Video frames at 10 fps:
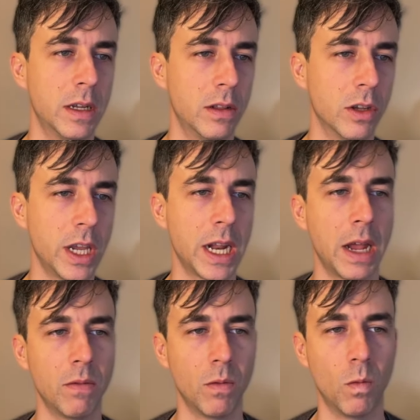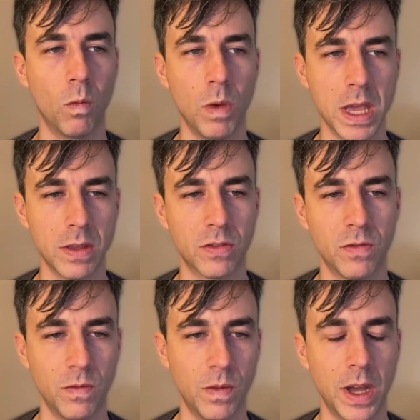looking at his
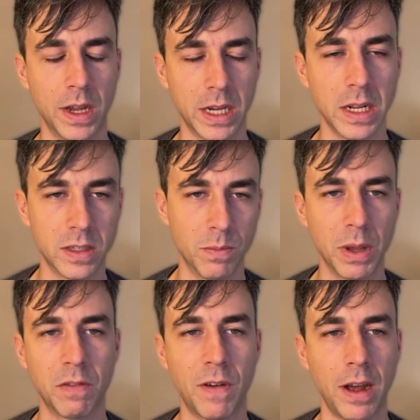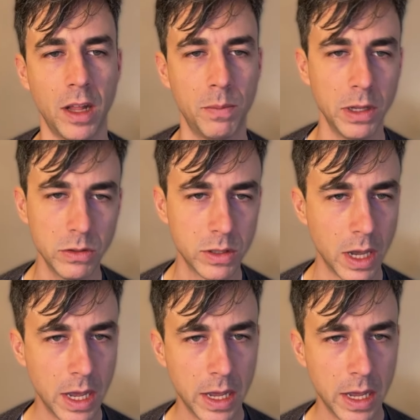getting some big file uploads.